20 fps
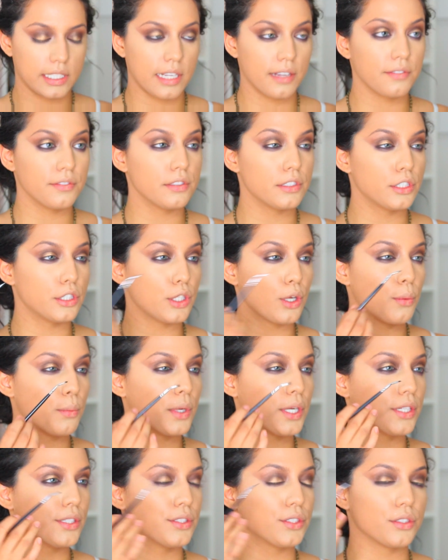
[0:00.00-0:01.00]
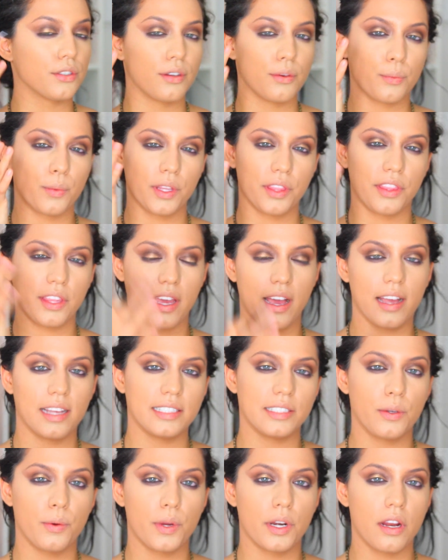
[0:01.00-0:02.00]
I have so much with the
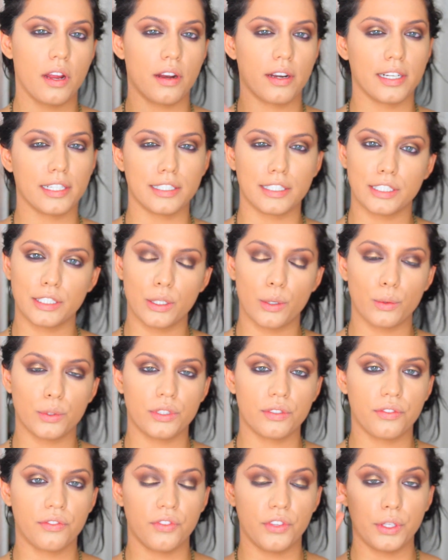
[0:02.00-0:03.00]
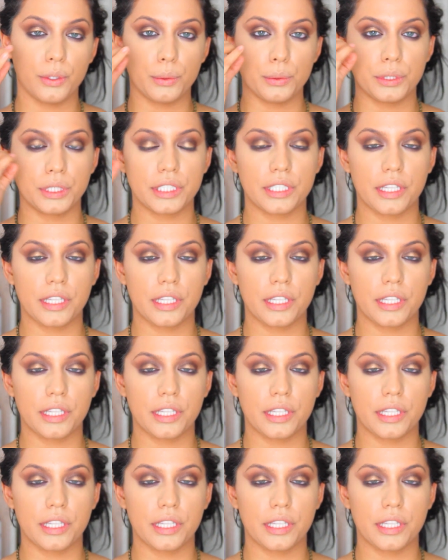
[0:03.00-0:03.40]
eyes going on. It's so diffused,